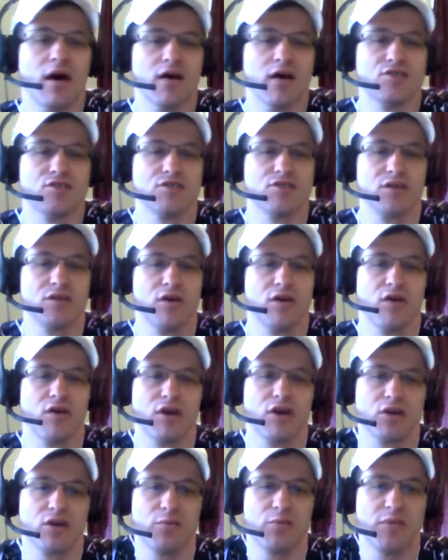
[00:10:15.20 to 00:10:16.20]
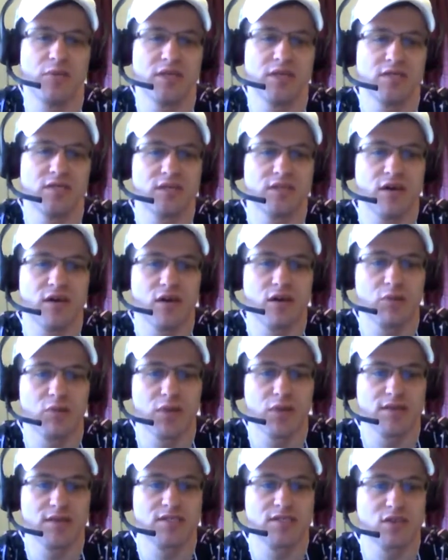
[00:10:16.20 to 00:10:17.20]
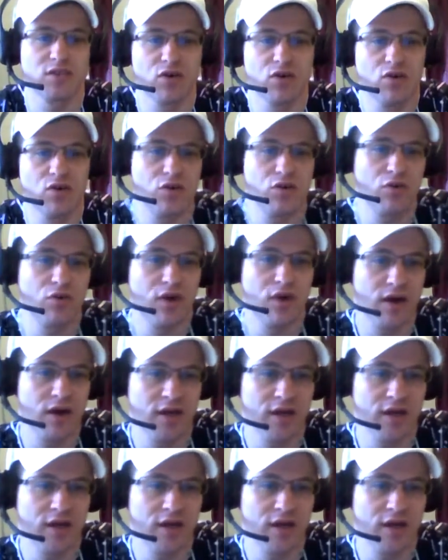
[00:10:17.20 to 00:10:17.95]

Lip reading: Shooting guard beast Eric Bledsoe.